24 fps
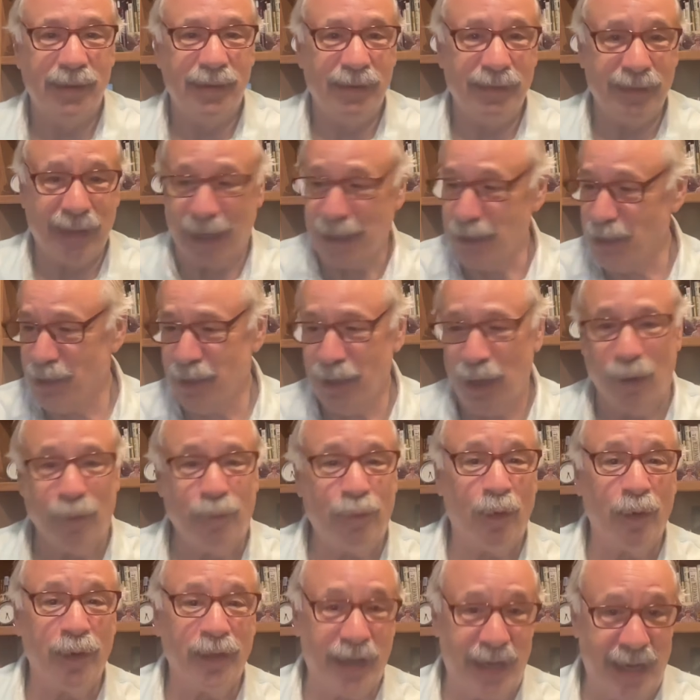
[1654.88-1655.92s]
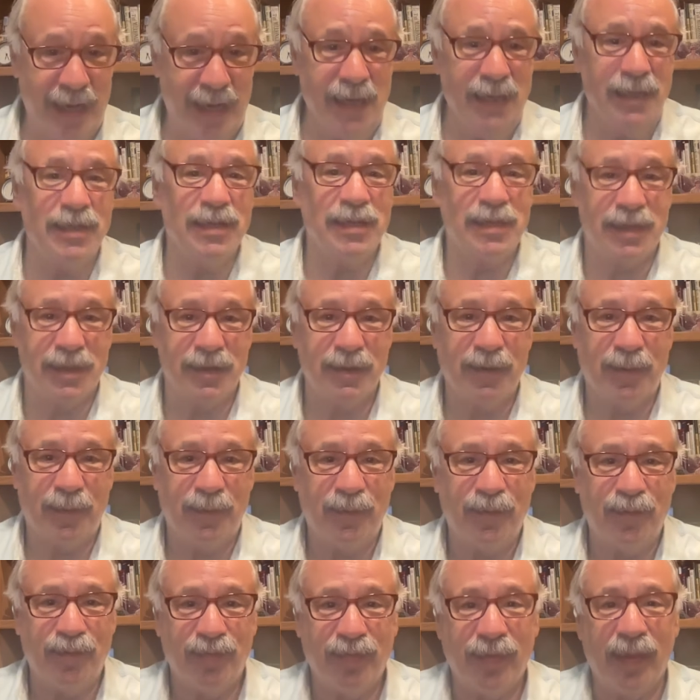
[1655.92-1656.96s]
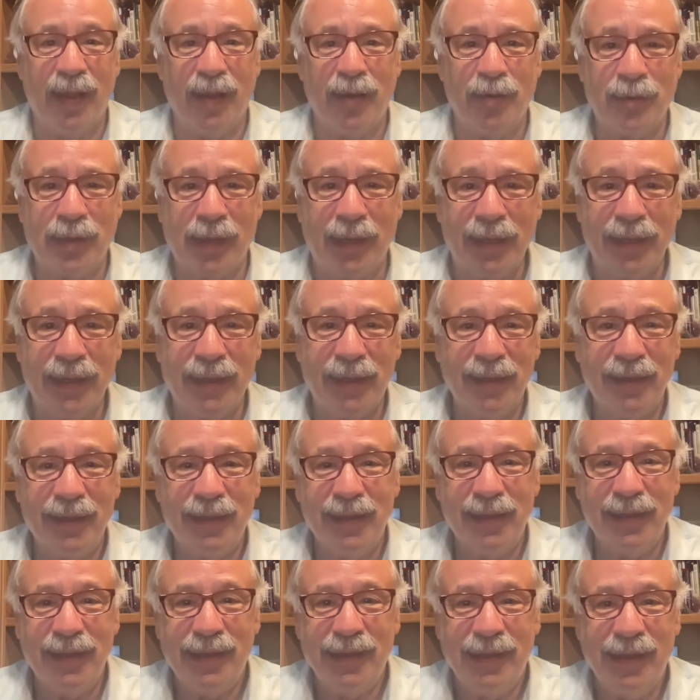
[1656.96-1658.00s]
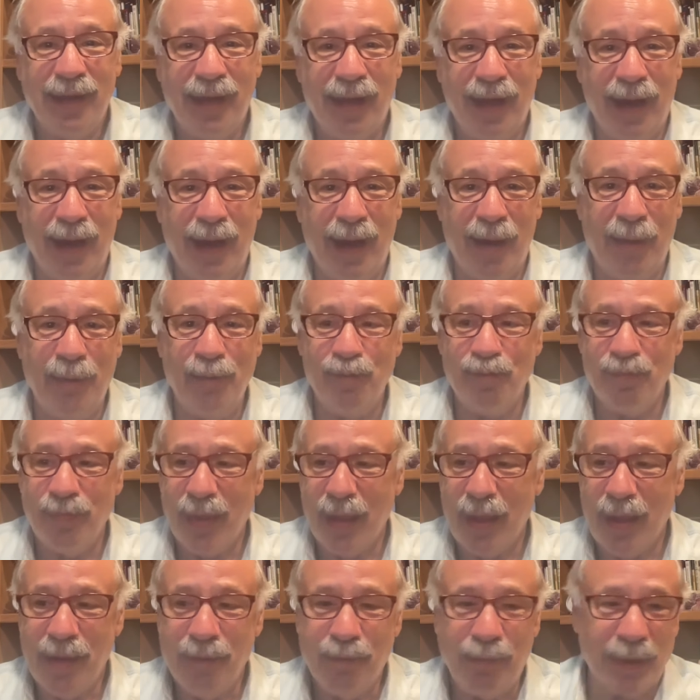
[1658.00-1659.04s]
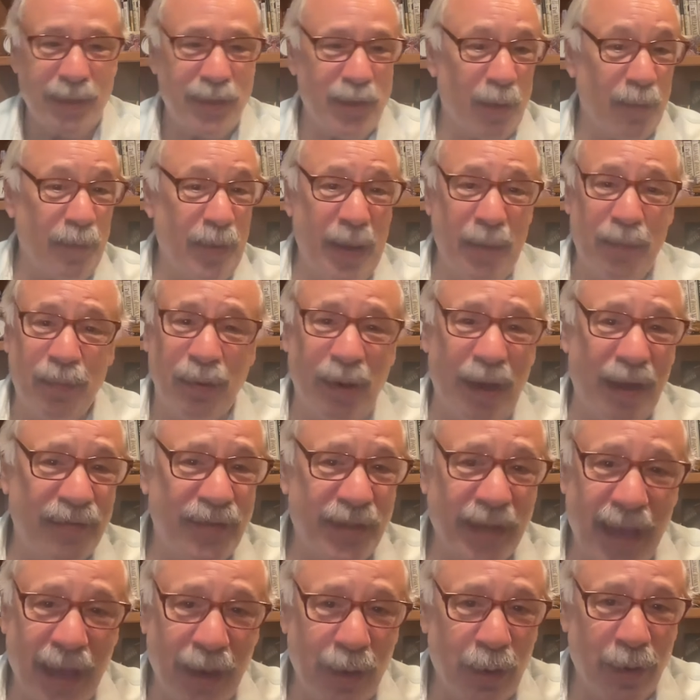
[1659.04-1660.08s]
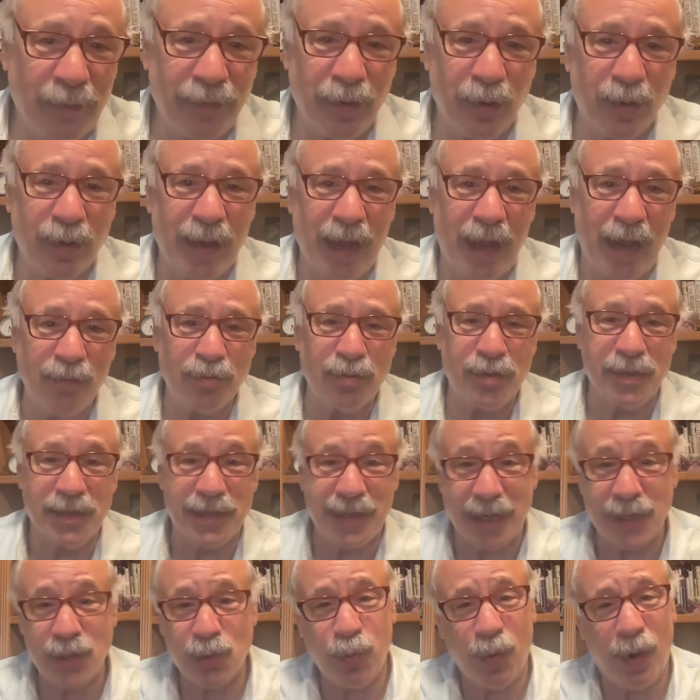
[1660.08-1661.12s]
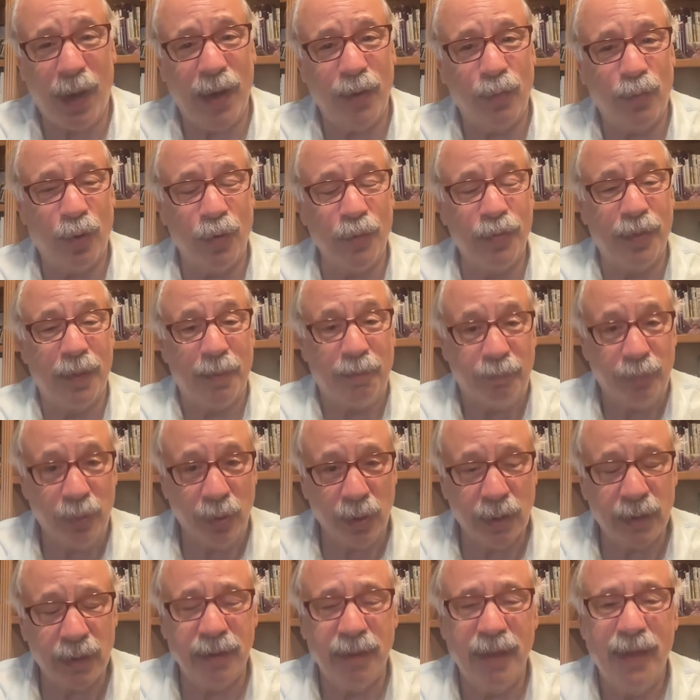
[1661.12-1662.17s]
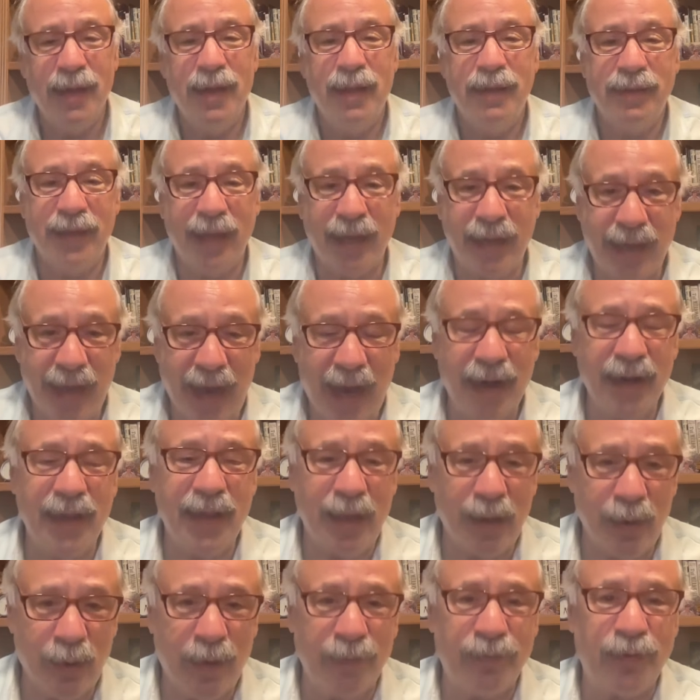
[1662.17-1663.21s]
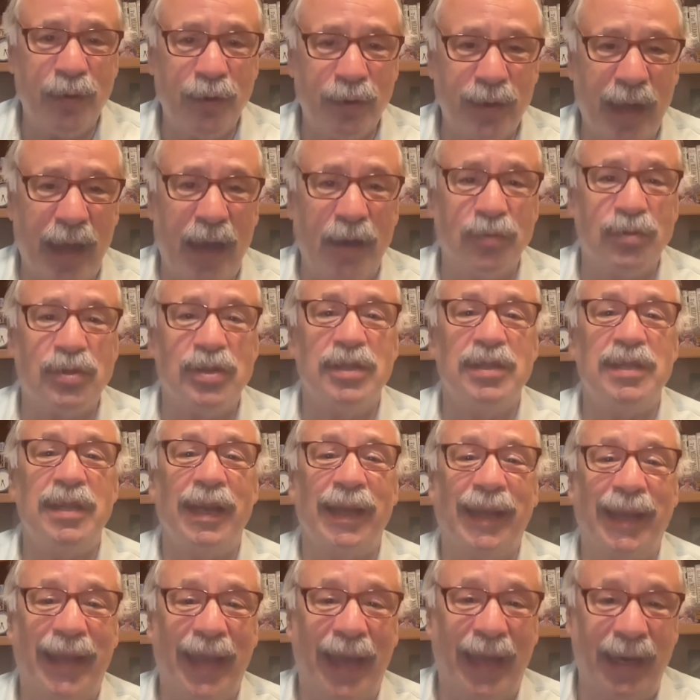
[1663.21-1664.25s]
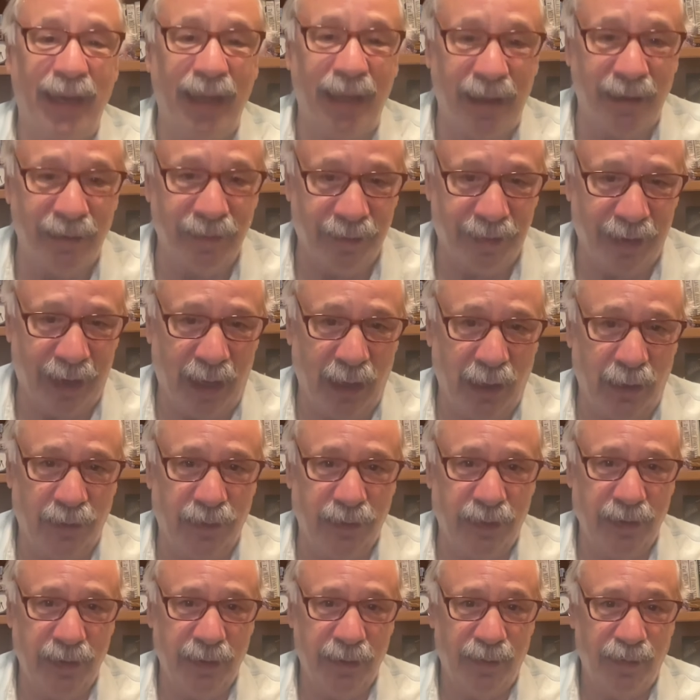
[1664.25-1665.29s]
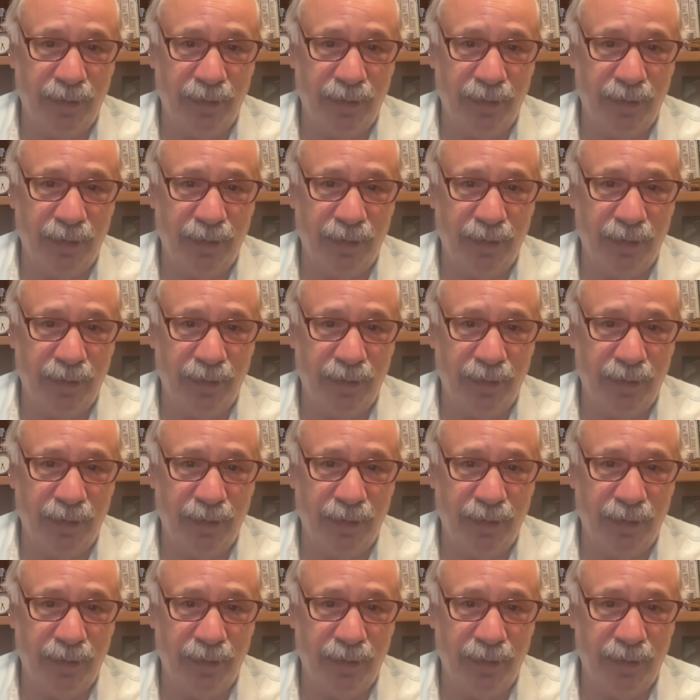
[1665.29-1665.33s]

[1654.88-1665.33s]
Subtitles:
That's, for the kids. Okay. Um, but people have to get off their couches. That's why I wrote the book. They got to get off their couches and get involved.